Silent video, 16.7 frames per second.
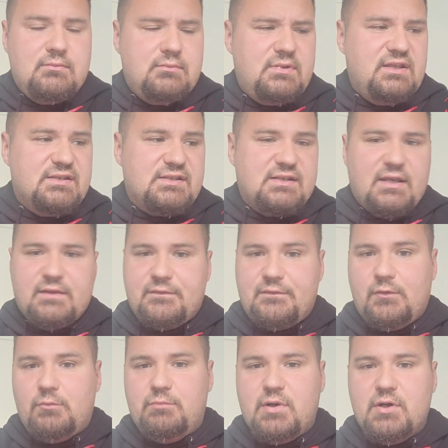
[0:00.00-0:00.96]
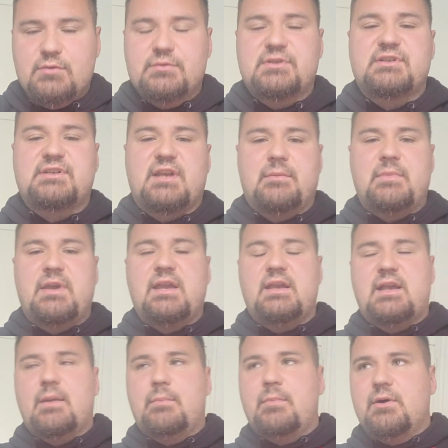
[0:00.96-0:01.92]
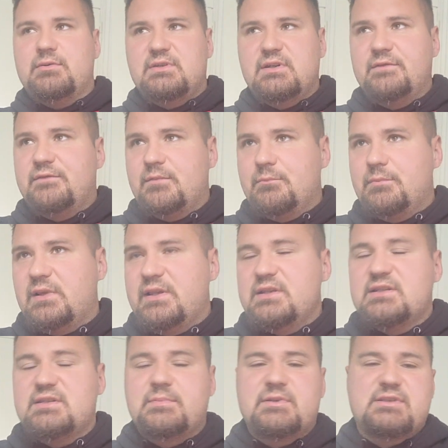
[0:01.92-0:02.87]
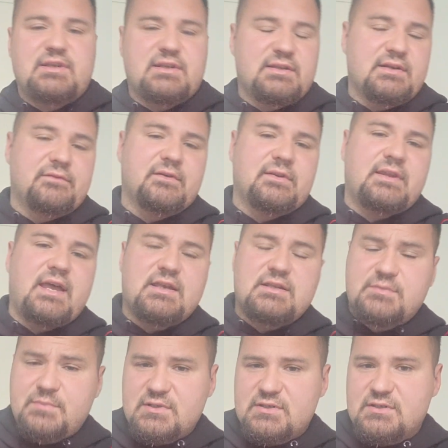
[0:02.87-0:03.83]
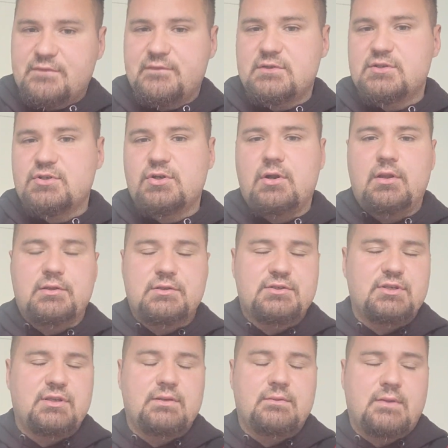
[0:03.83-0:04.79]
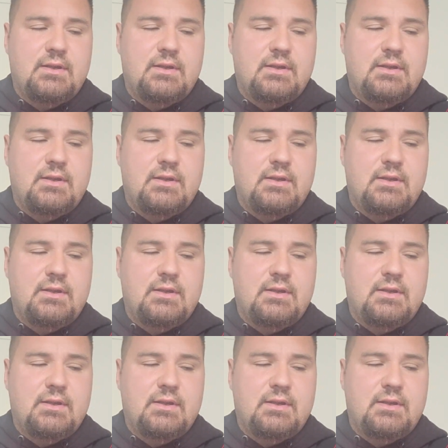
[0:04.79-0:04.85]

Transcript: insightful posts I make about different placements and different aspects of astrology.